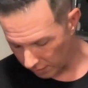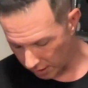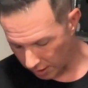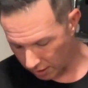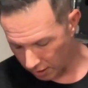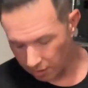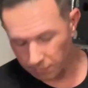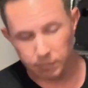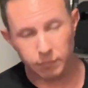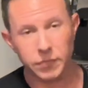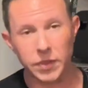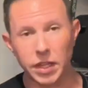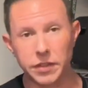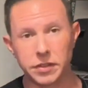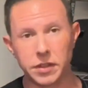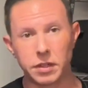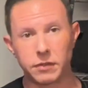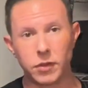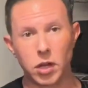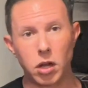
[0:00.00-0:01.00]

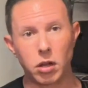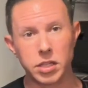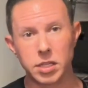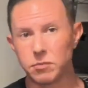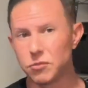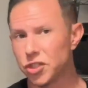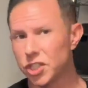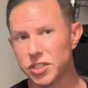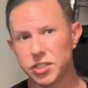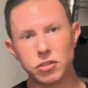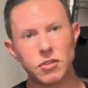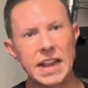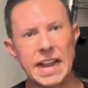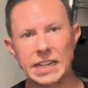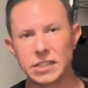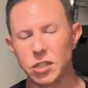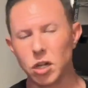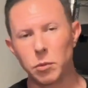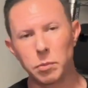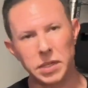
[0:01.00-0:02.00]
the volume just
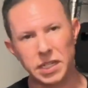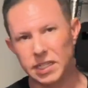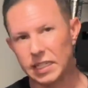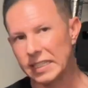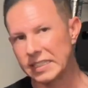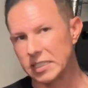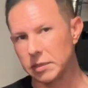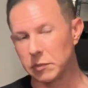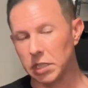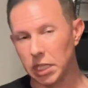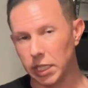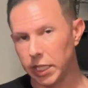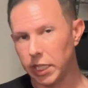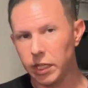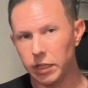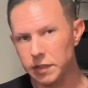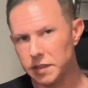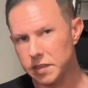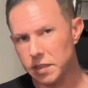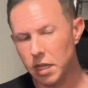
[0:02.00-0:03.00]
cracked open to get some
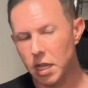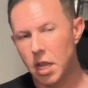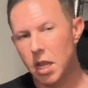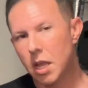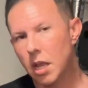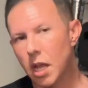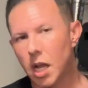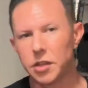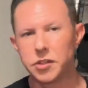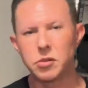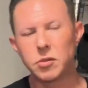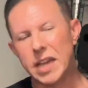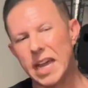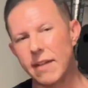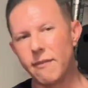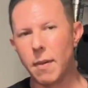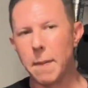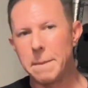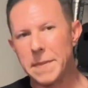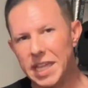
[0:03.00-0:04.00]
cleans. I'll do kind of
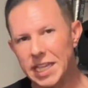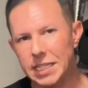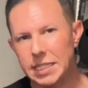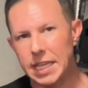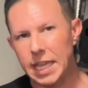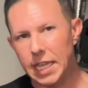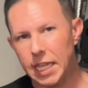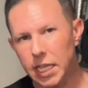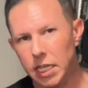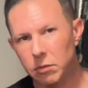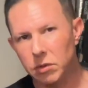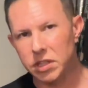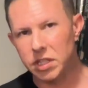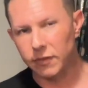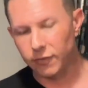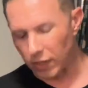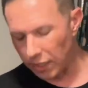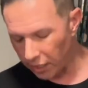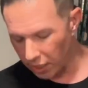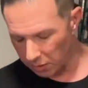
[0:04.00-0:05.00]
a mid gain with the
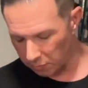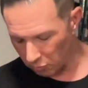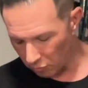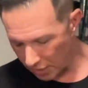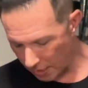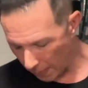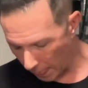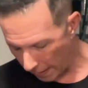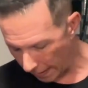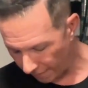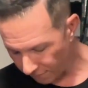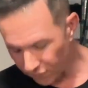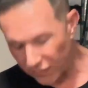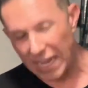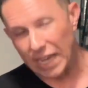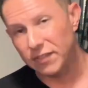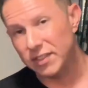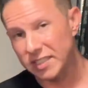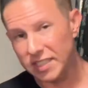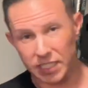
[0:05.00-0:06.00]
volume around like
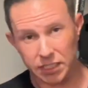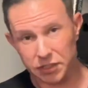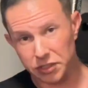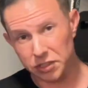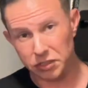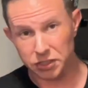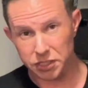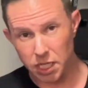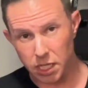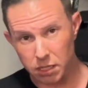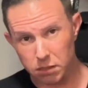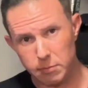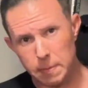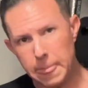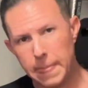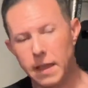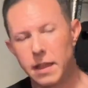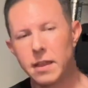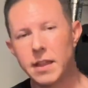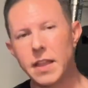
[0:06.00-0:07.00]
5, 6 or so.
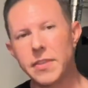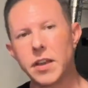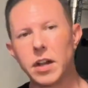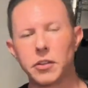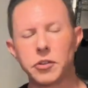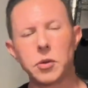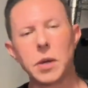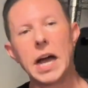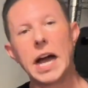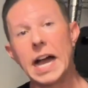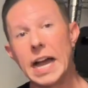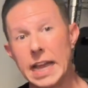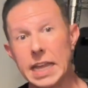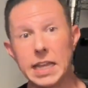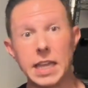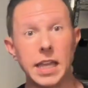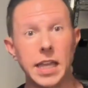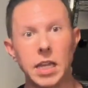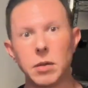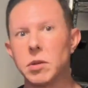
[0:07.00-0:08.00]
And then I'll do a high
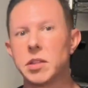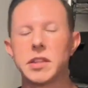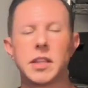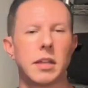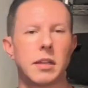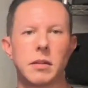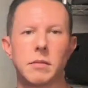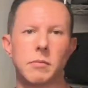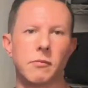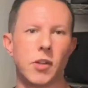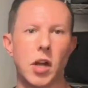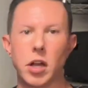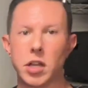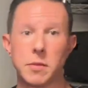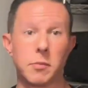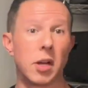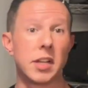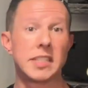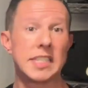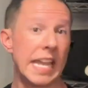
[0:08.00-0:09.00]
gain with the
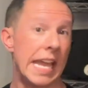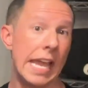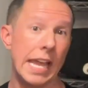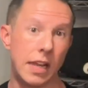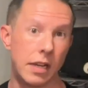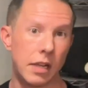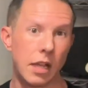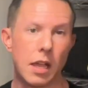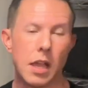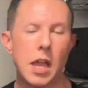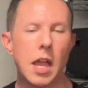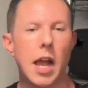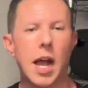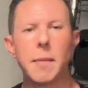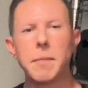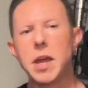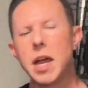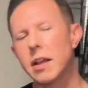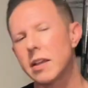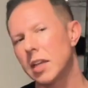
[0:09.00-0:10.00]
volume on 10. I'm
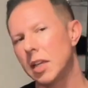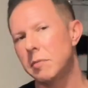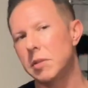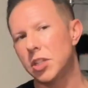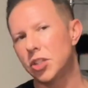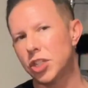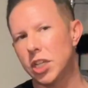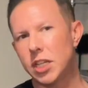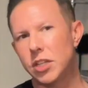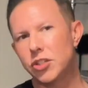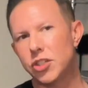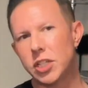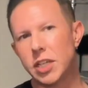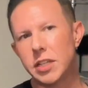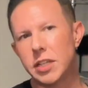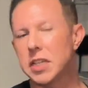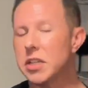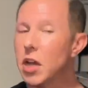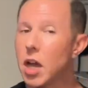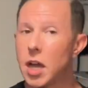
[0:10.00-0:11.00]
not going to be changing
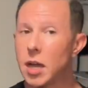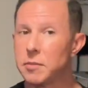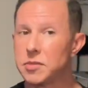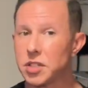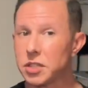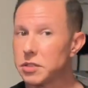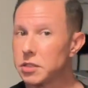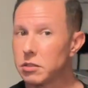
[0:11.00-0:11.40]
any knobs on the